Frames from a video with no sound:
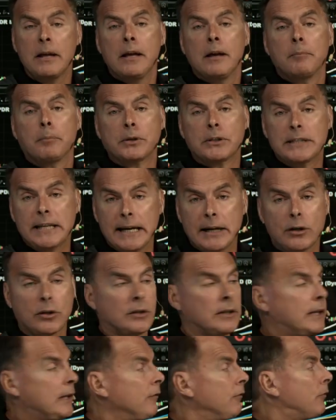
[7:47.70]

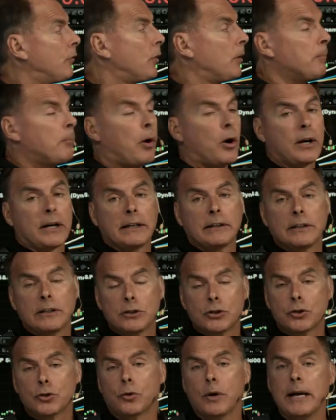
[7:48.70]
particularly for a market
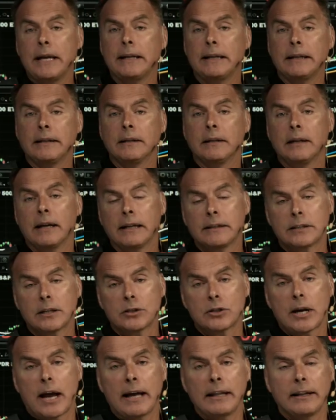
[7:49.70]
that's trading at
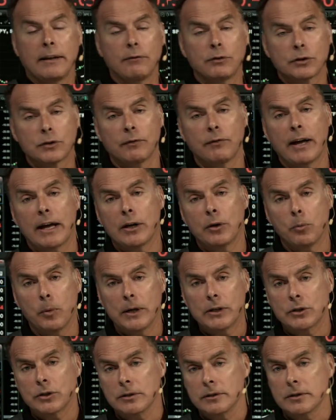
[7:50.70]
such high levels of
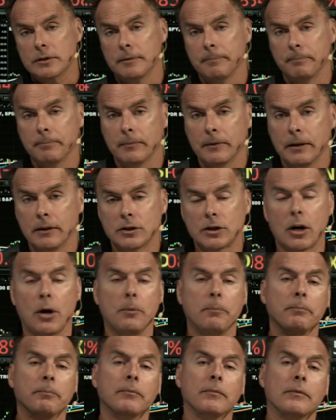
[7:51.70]
valuations.
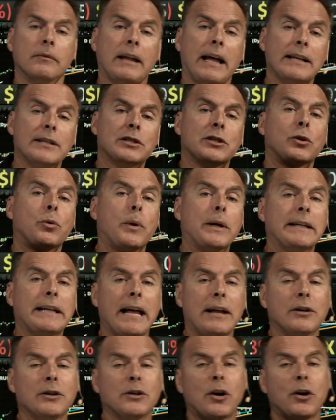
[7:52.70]
So that's the quick
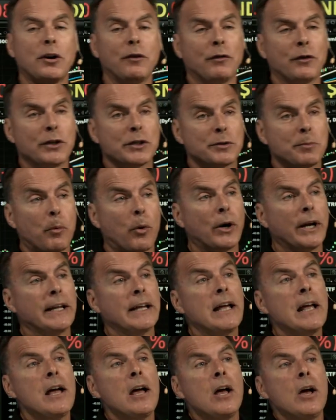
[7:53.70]
down and dirty for this morning.
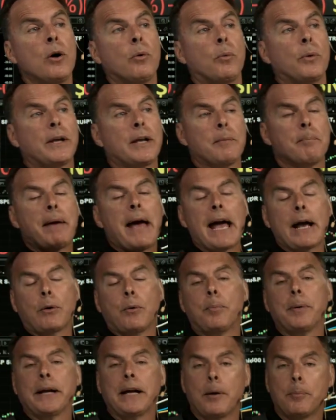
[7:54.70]
When we come back,
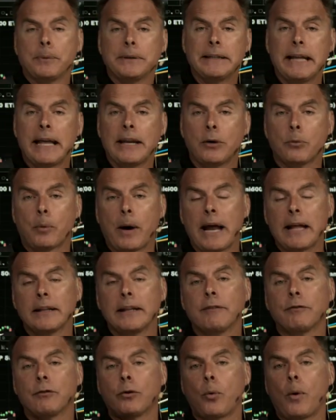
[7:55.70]
we'll pick up with Danny
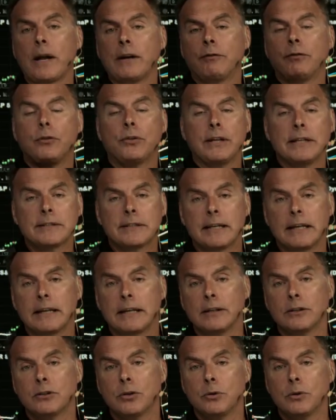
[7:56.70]
Ratliff. Quite a few things to get
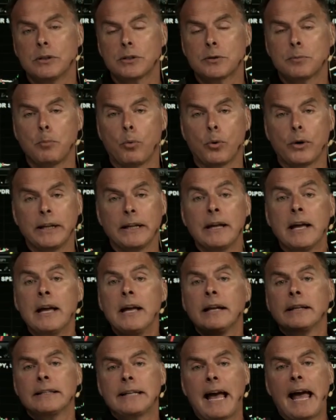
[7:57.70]
into this morning.
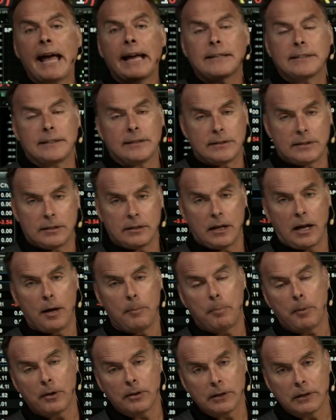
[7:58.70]
Taxes
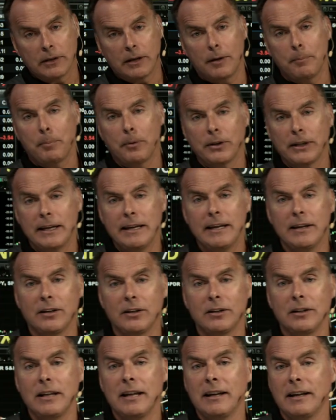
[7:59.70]
up on the
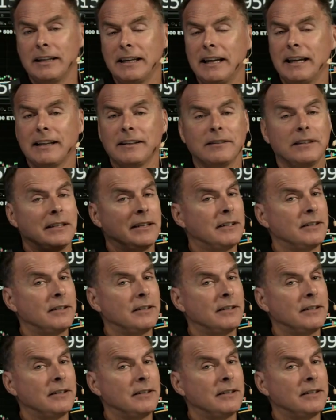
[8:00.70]
Hill again